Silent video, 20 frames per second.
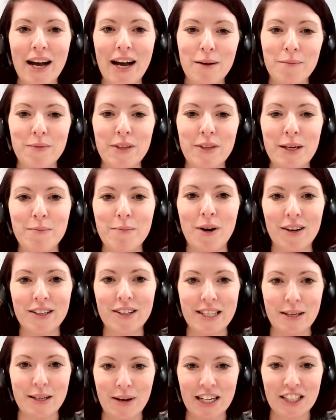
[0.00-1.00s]
am the
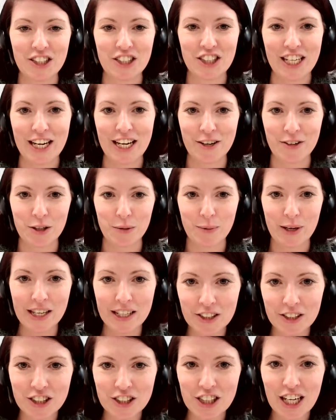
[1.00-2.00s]
marketing manager here at The
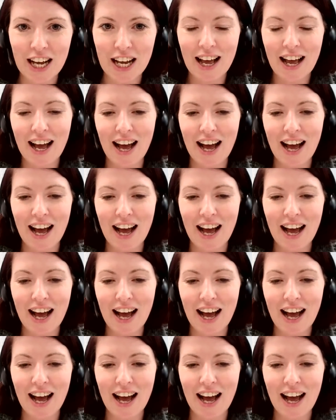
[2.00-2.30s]
Pitch.